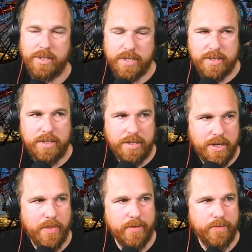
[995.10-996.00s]
This is
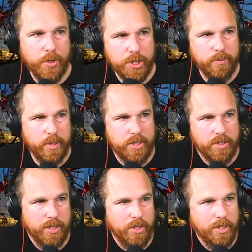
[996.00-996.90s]
another version of what this
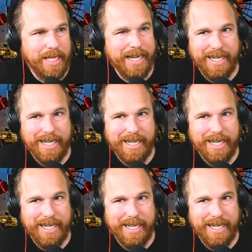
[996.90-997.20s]
could look like.